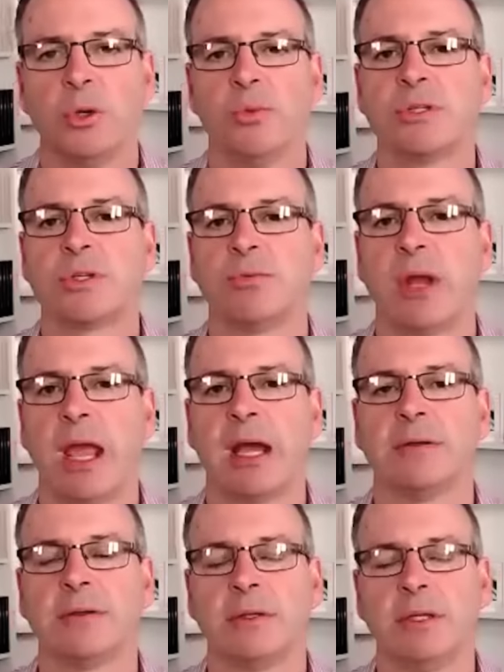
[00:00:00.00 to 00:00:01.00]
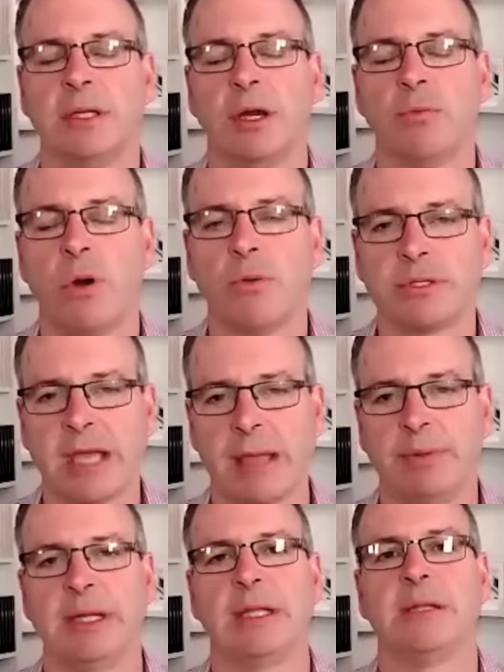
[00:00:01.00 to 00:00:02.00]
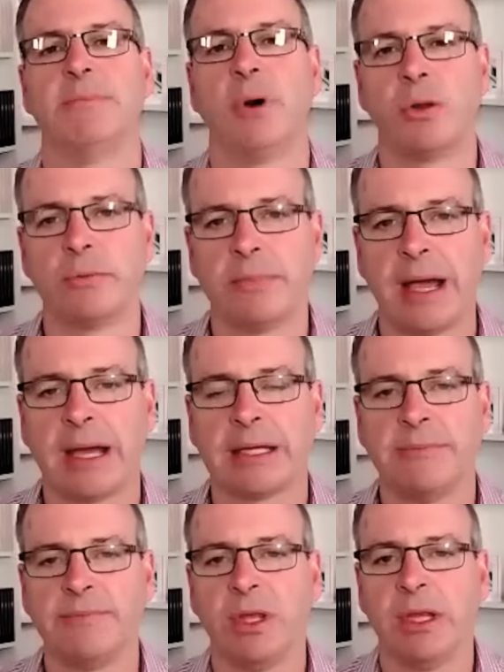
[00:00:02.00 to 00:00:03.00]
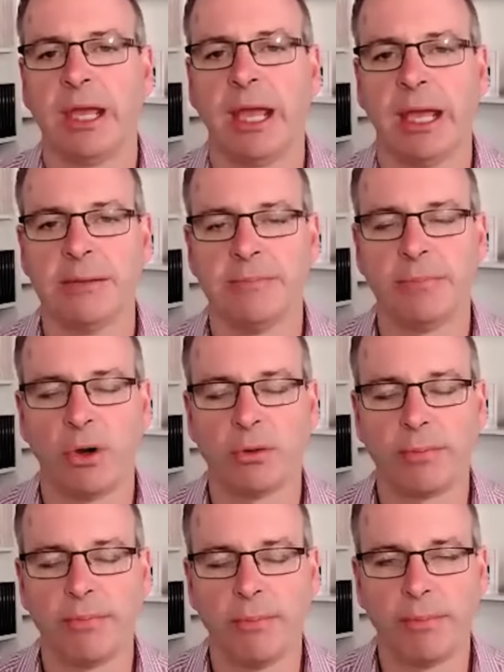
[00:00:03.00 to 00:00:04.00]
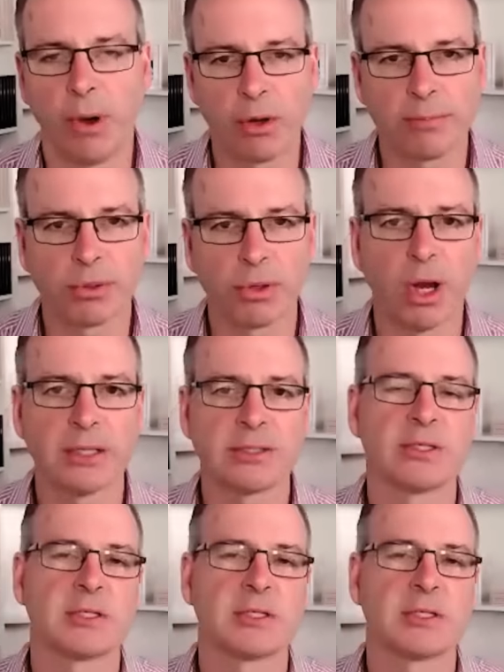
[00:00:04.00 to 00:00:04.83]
was around, what was happening in the bond market and bond prices